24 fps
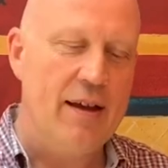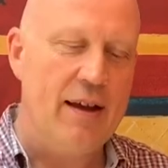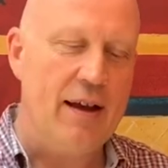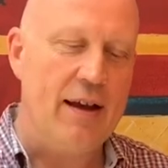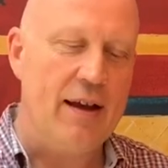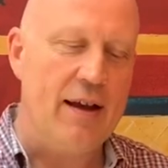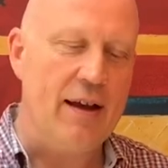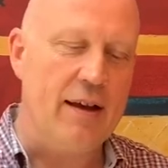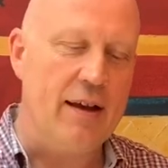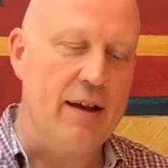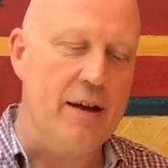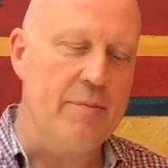
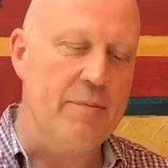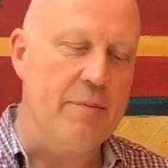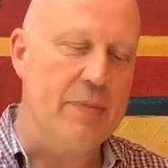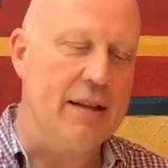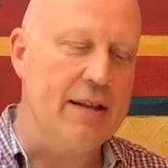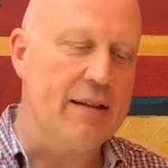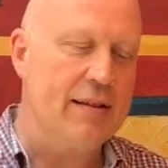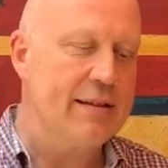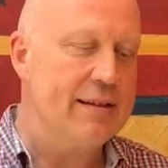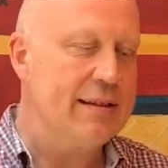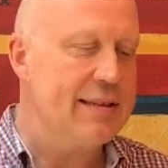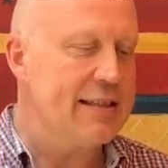
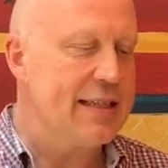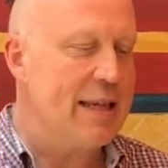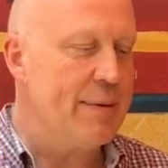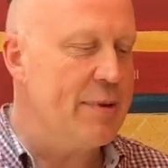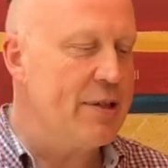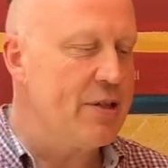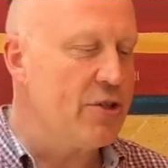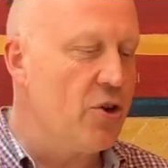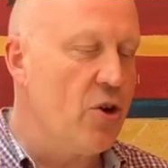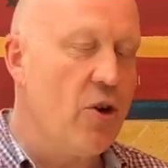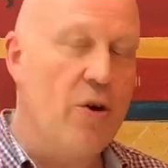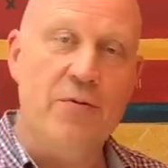Um,
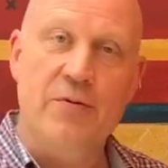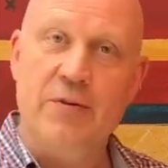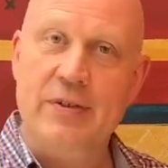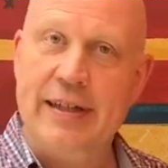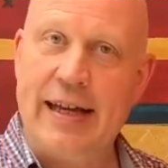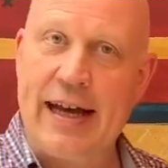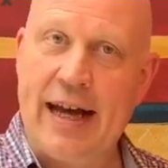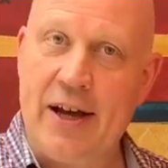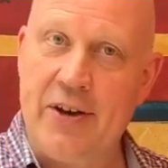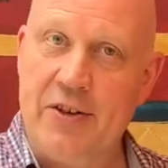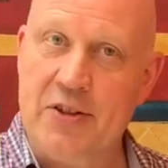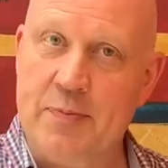Semi-soft,
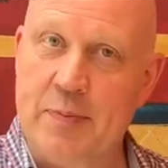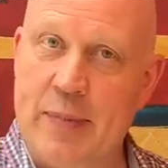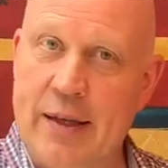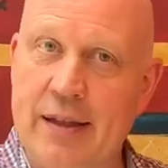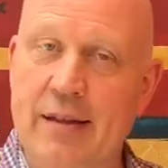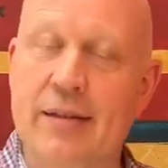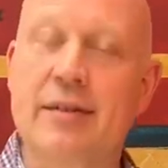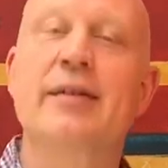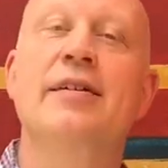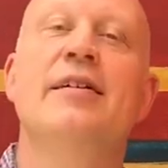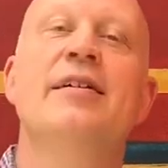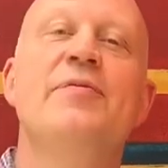cow's
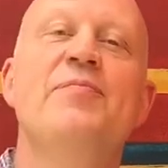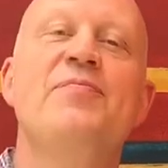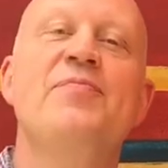milk,